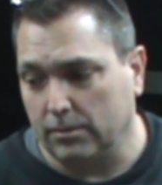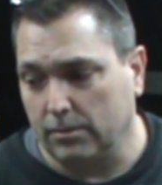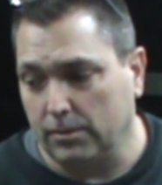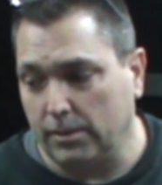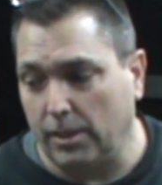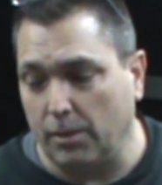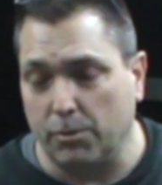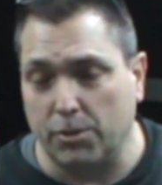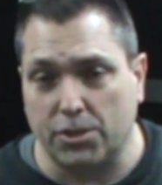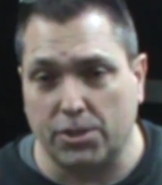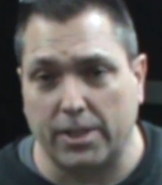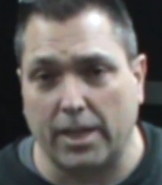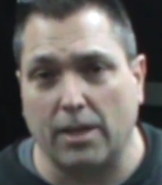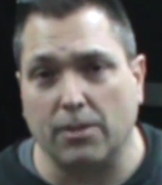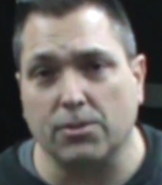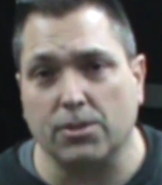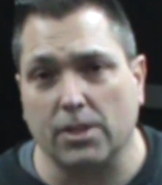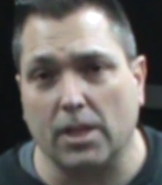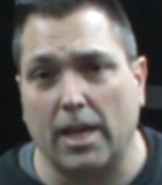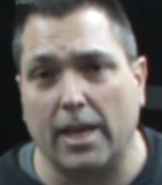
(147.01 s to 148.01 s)
Yeah, which
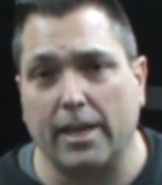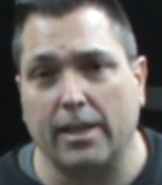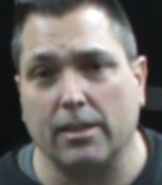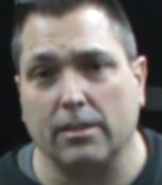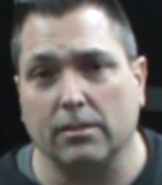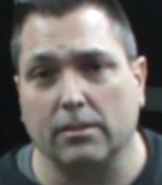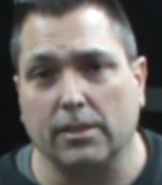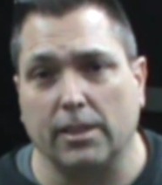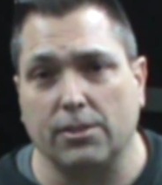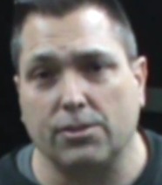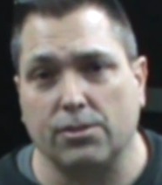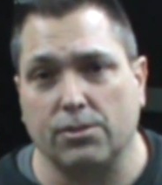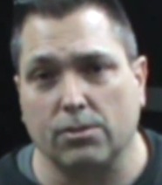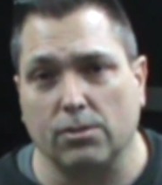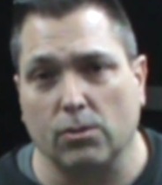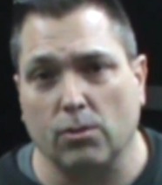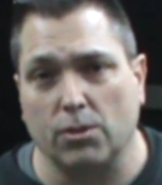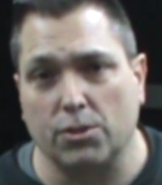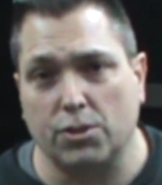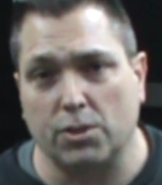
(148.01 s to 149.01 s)
sounds like let's
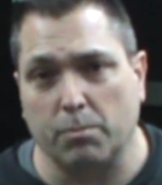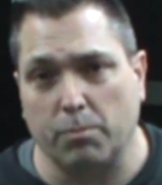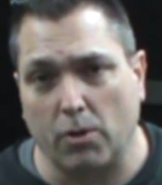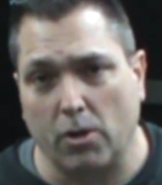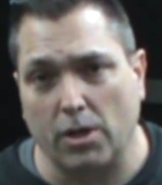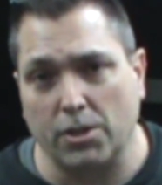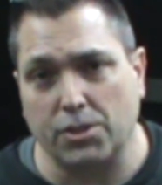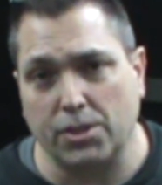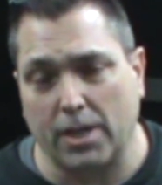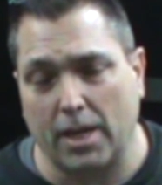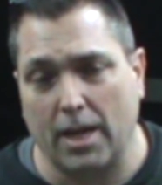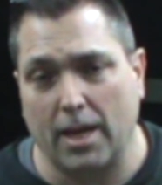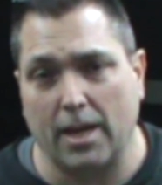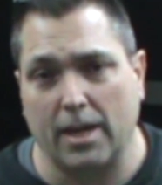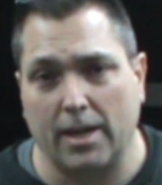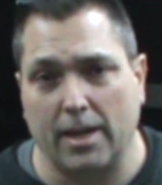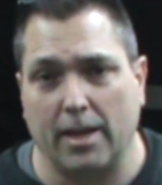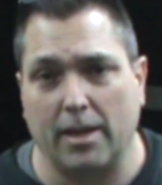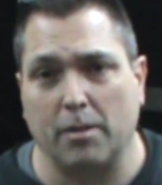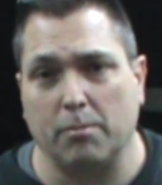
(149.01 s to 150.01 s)
launch the parts
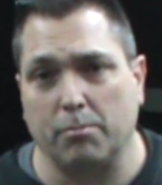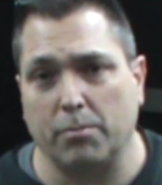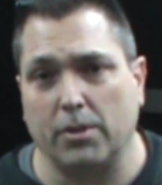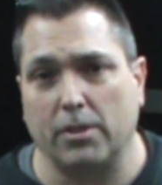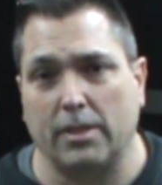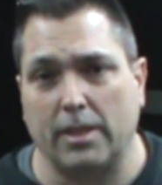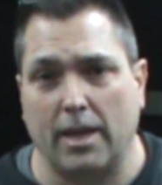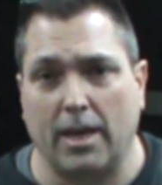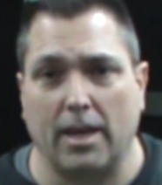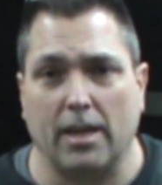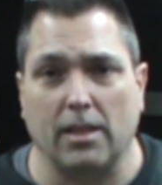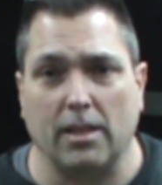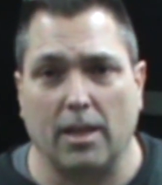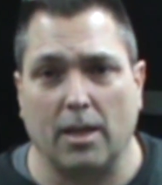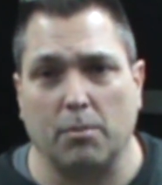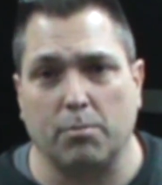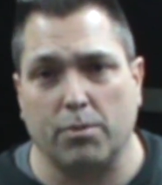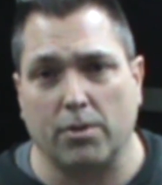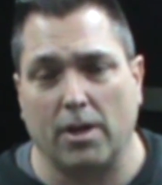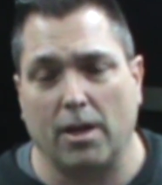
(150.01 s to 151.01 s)
cannon at it, but they had a
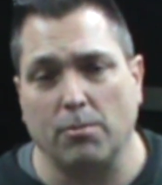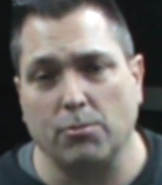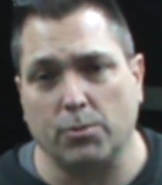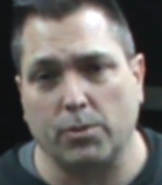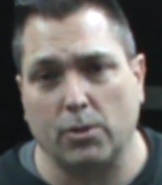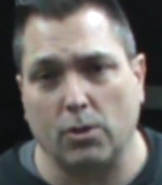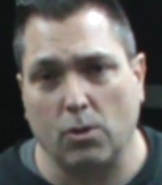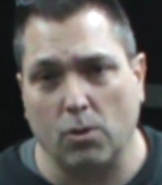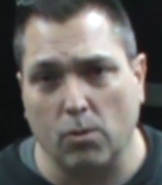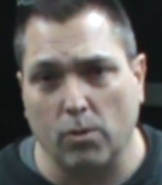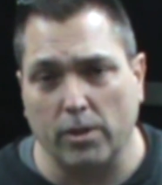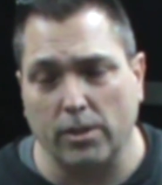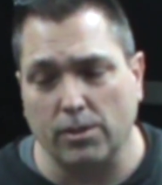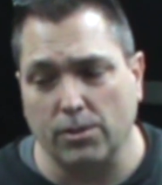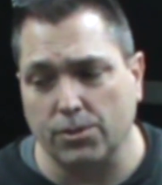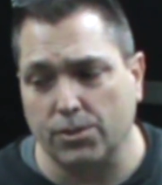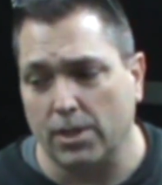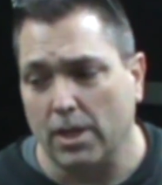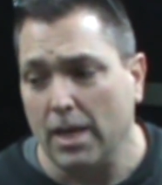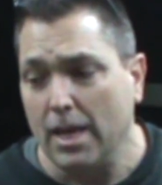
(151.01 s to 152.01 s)
lot of problems with the
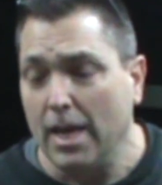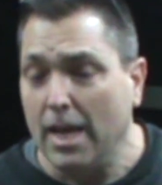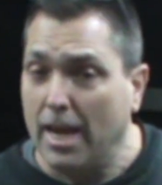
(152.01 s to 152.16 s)
coils.